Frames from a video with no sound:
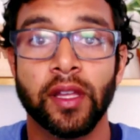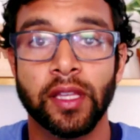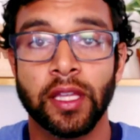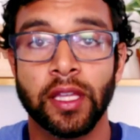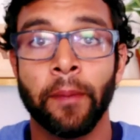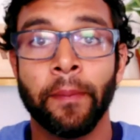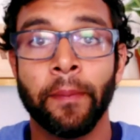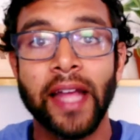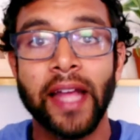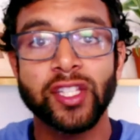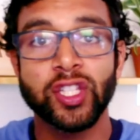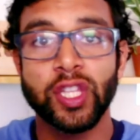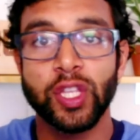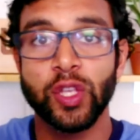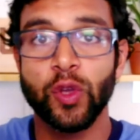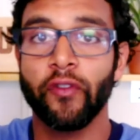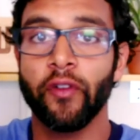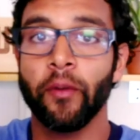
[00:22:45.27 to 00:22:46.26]
imagine
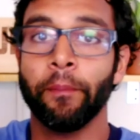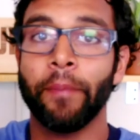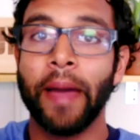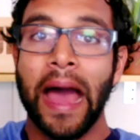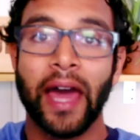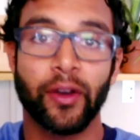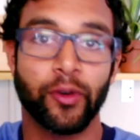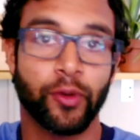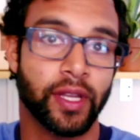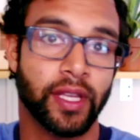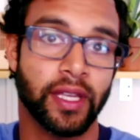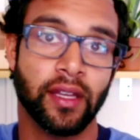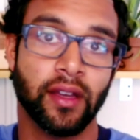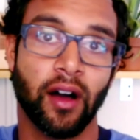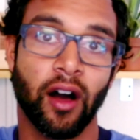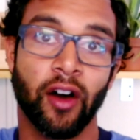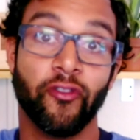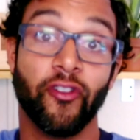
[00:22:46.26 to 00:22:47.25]
that you have a
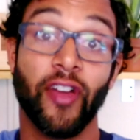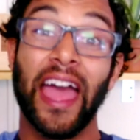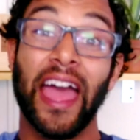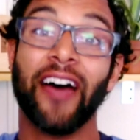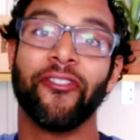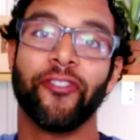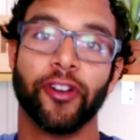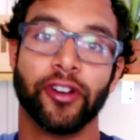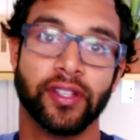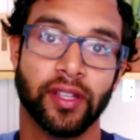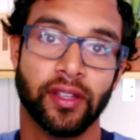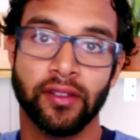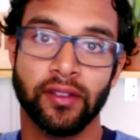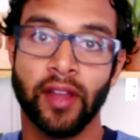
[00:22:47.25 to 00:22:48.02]
battery of effort,